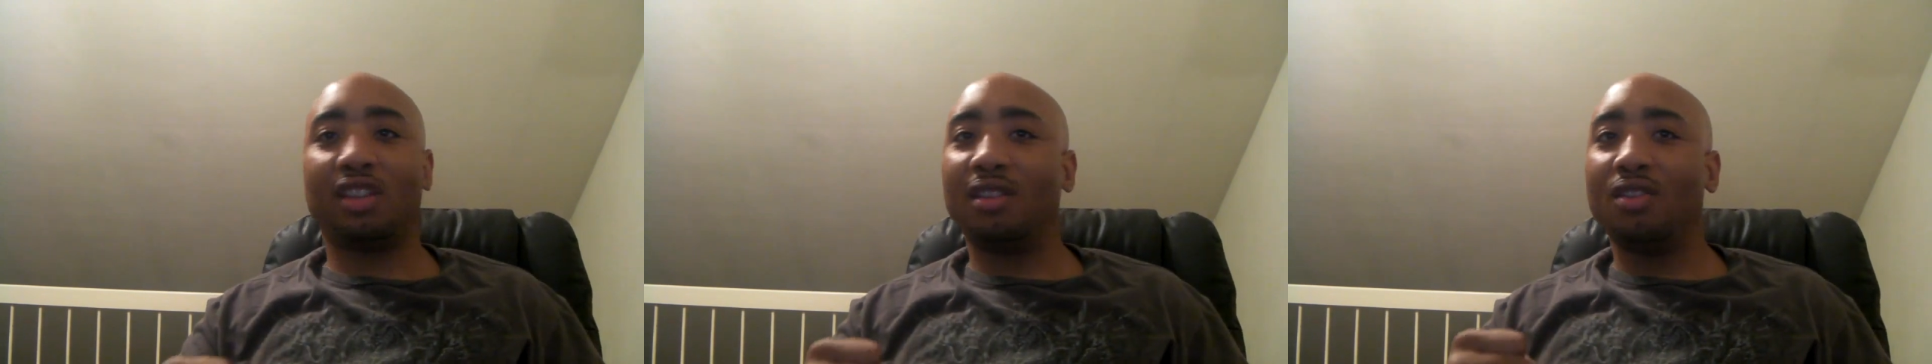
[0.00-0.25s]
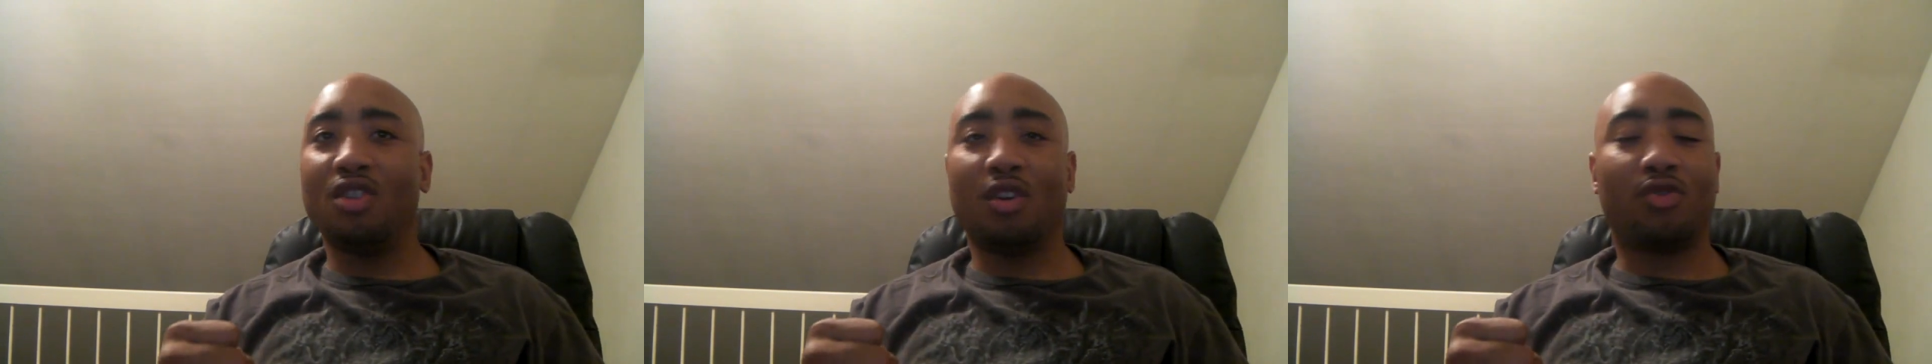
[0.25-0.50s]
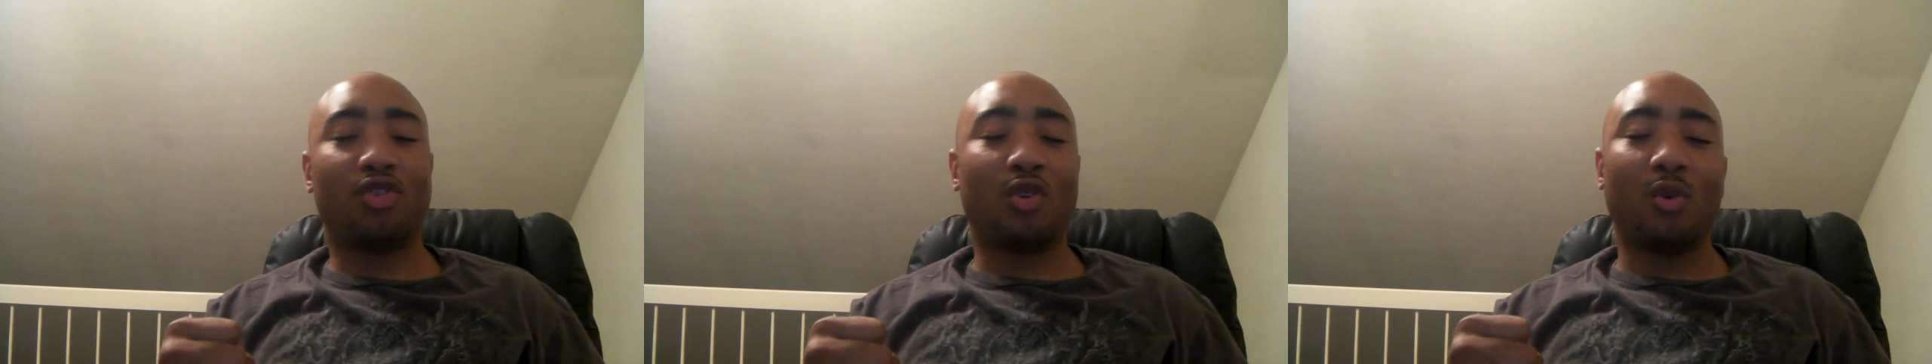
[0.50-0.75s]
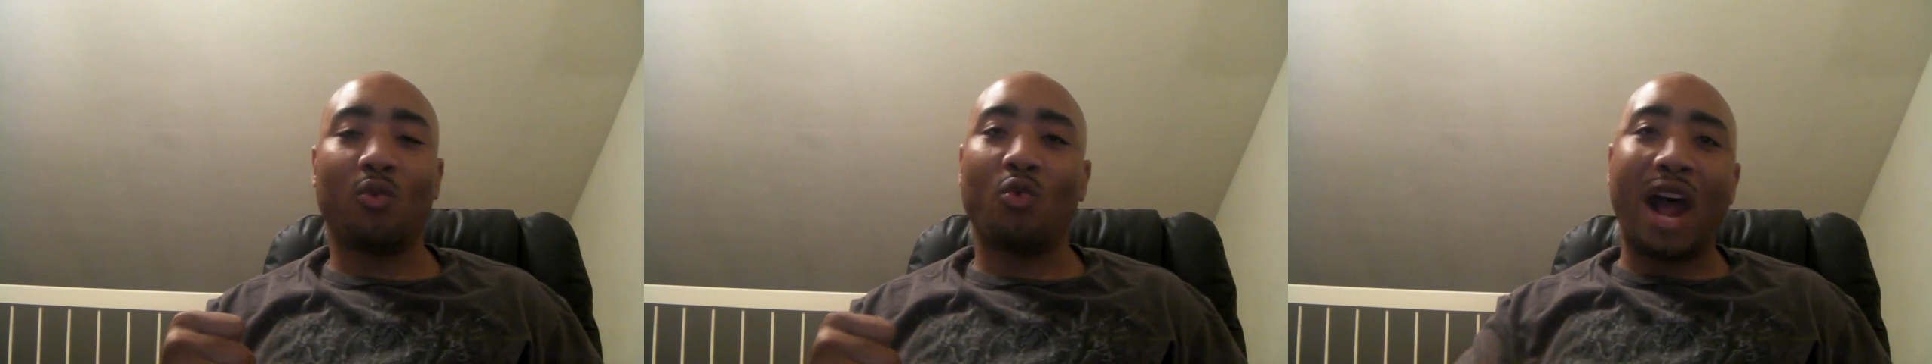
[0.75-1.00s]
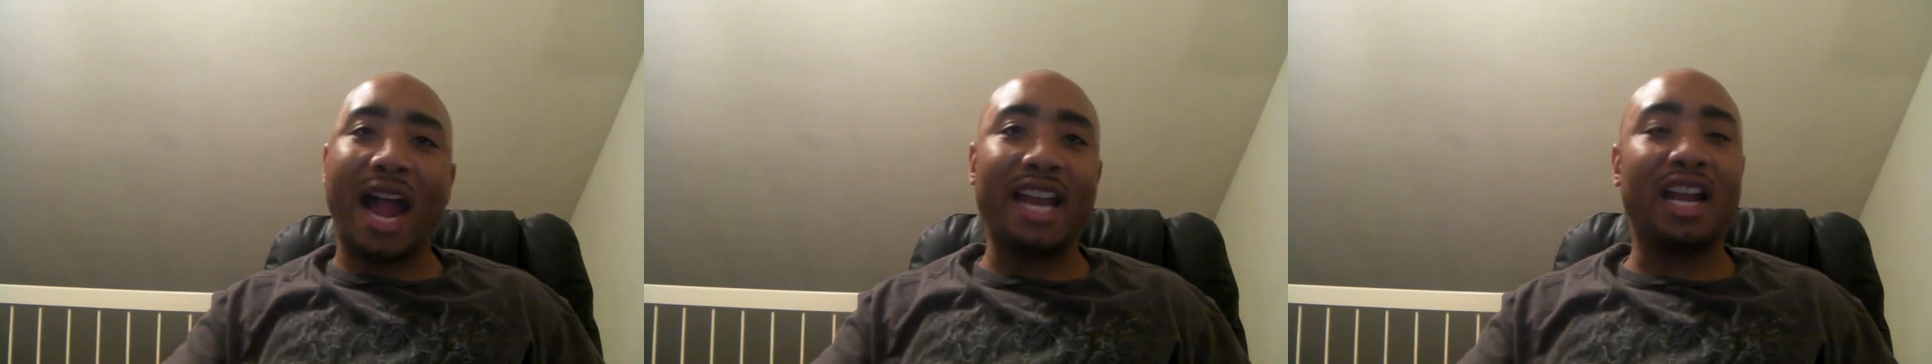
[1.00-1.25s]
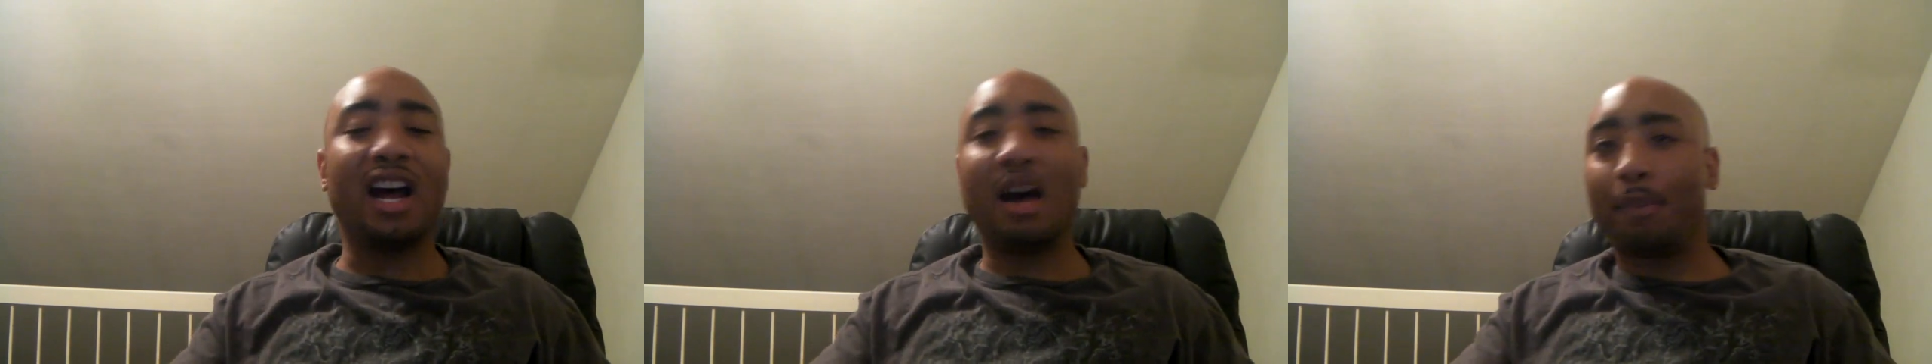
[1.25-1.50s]
you know, throwing
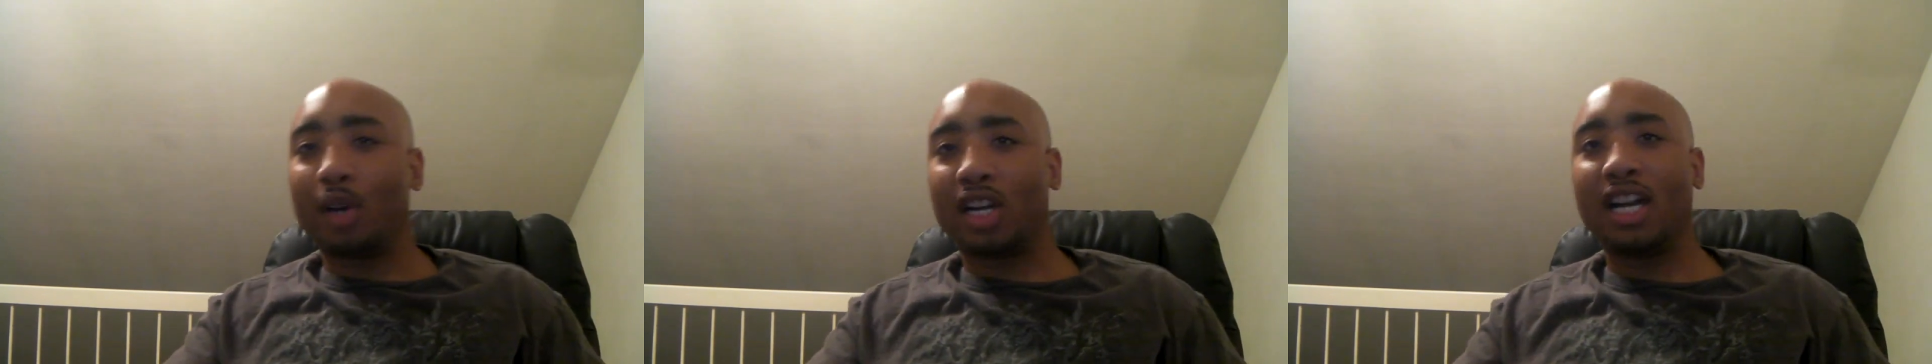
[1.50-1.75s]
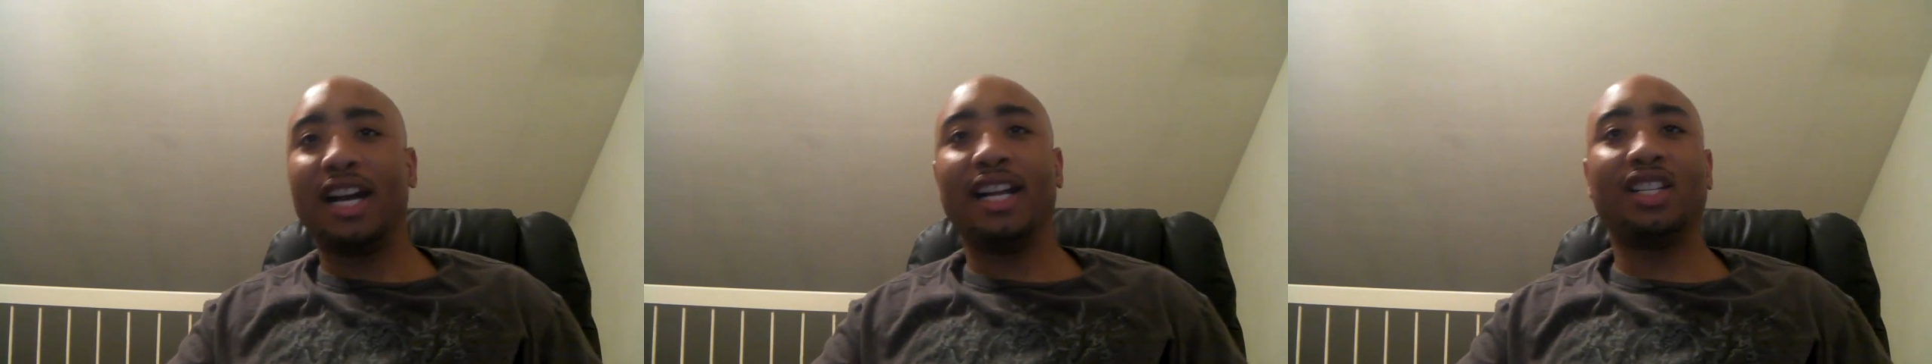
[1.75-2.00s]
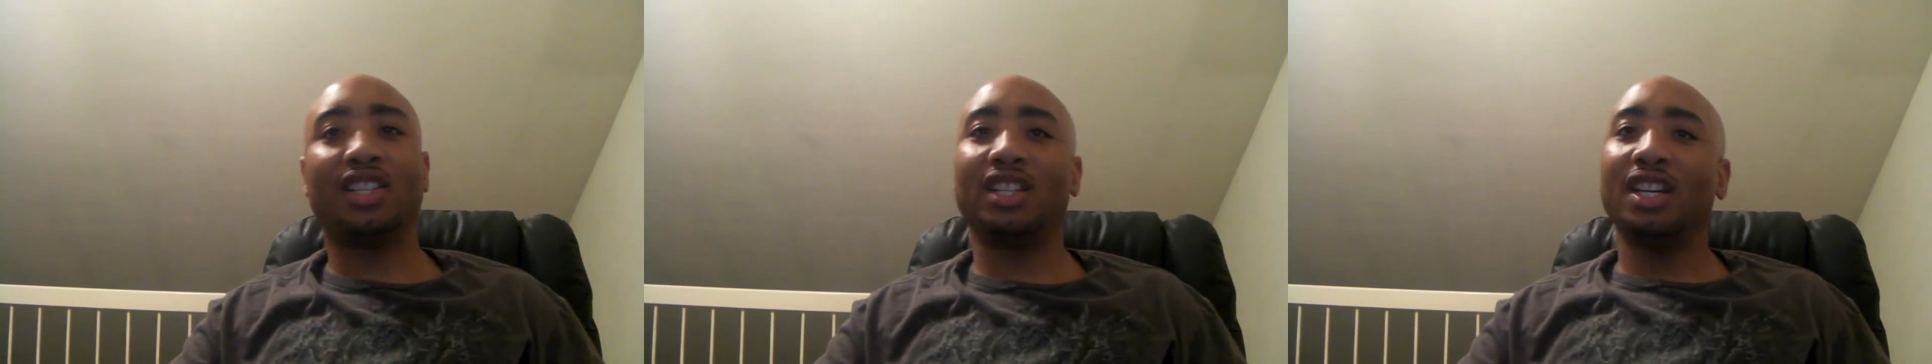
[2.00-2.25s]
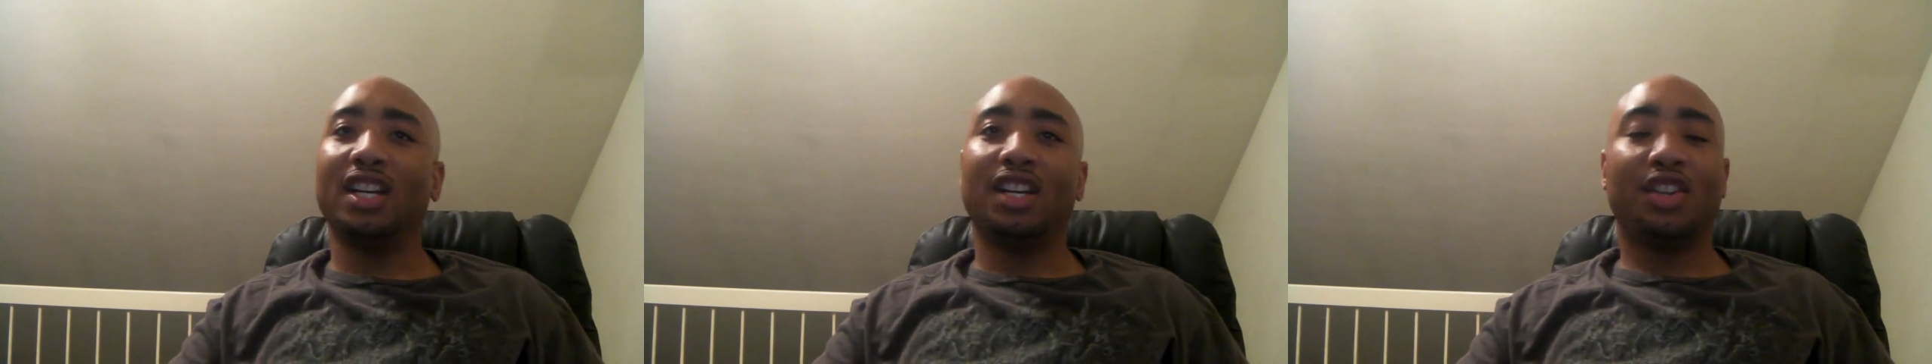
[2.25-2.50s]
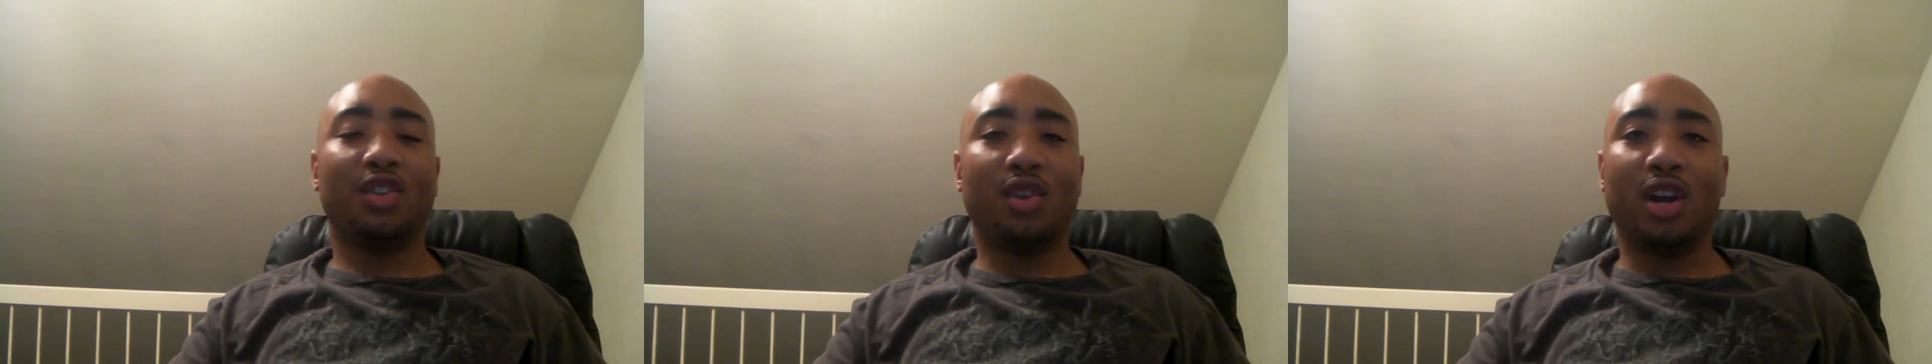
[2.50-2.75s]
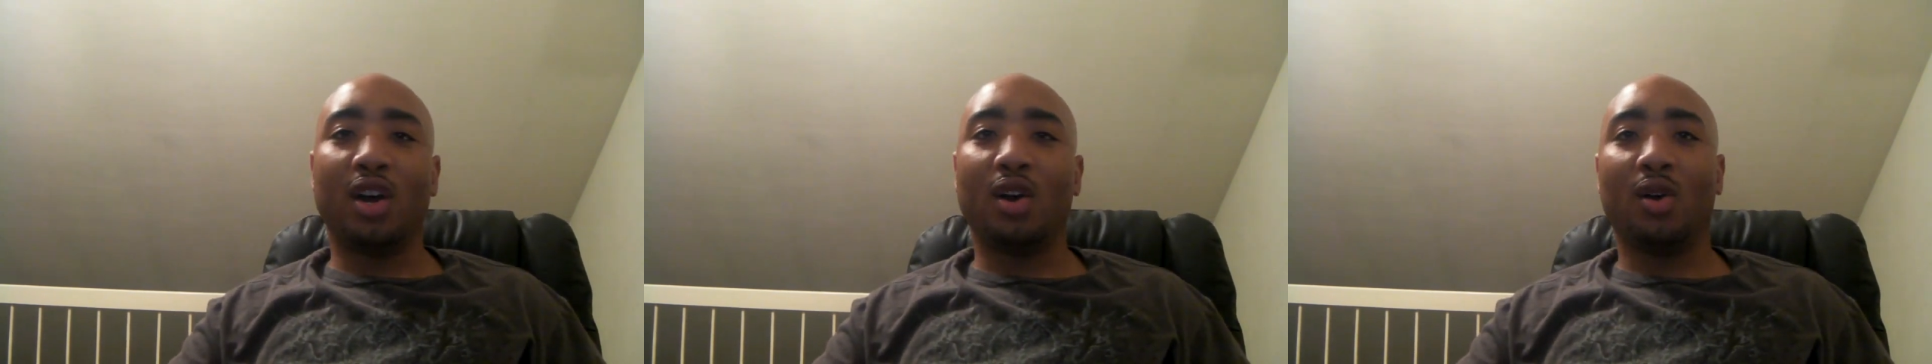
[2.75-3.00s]
right uppercuts, you
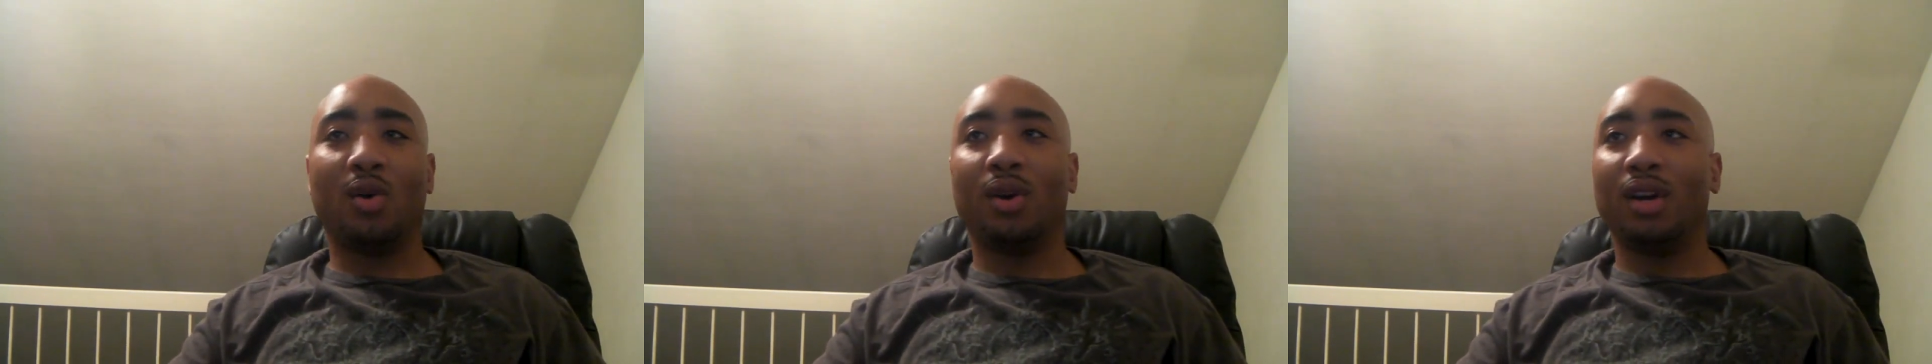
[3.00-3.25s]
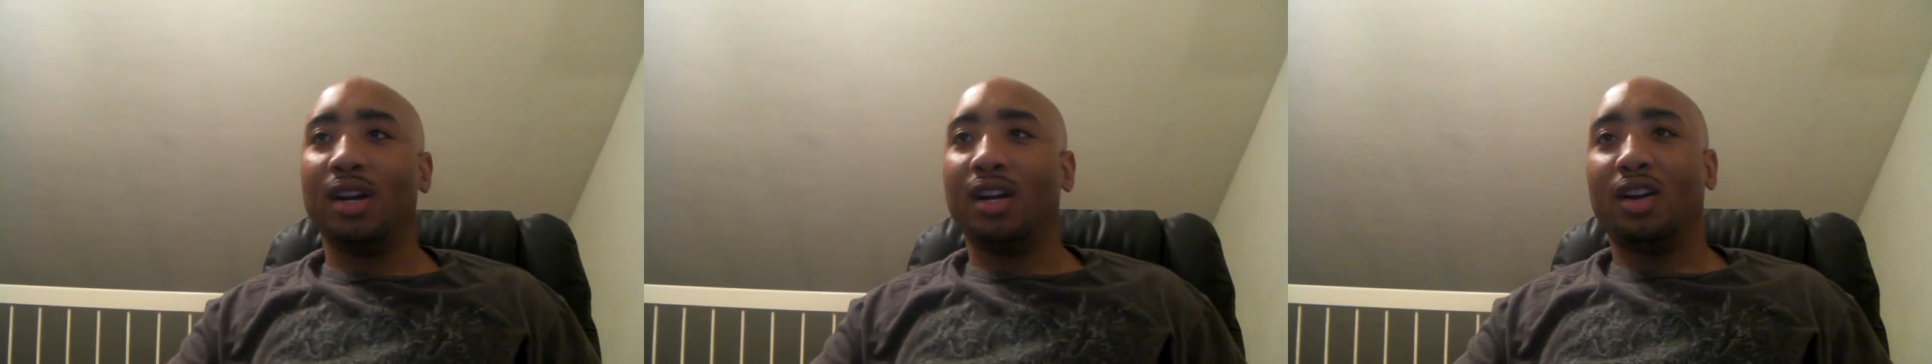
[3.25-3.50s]
know,